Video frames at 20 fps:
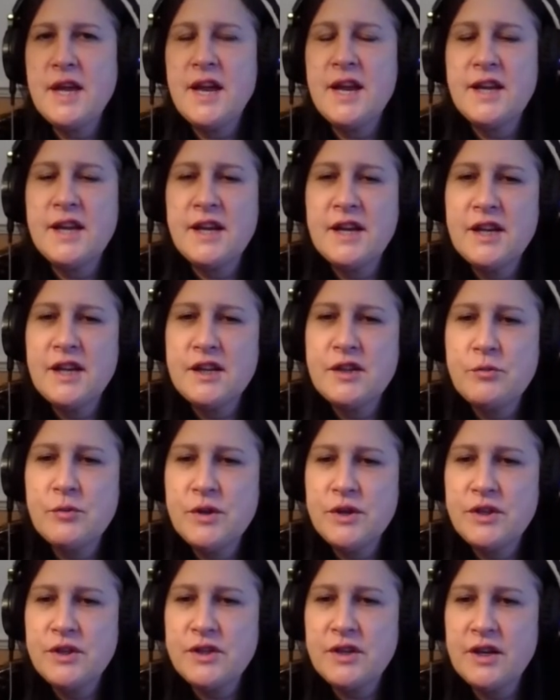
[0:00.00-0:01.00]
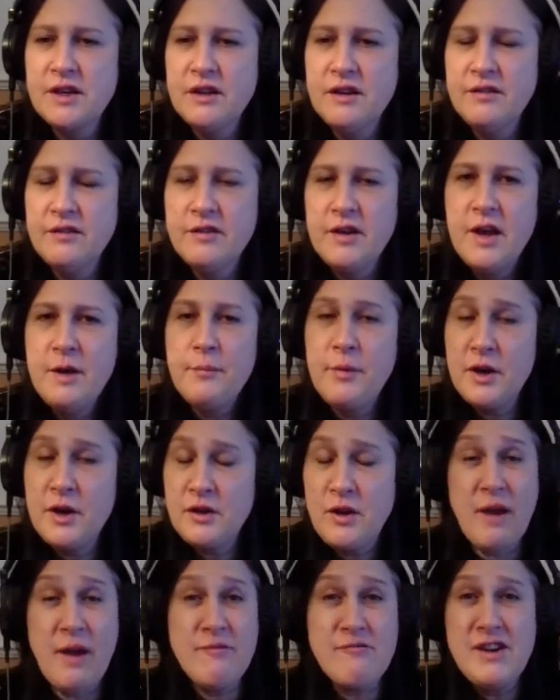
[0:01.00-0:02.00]
and English, which I love. But
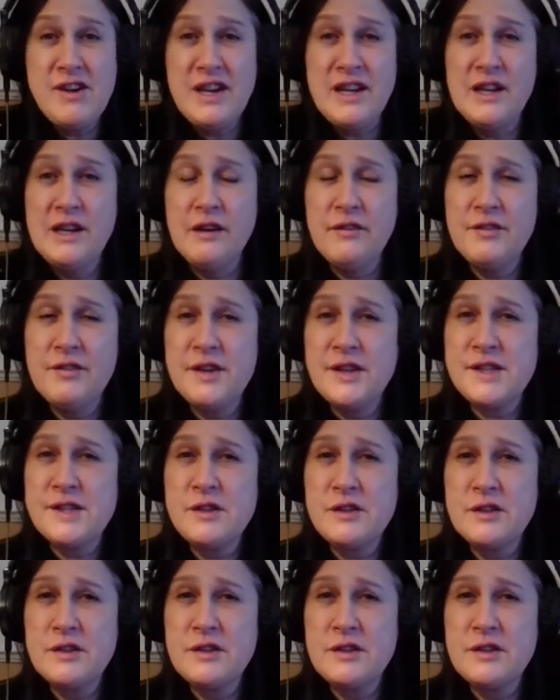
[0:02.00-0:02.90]
I'm really loving this,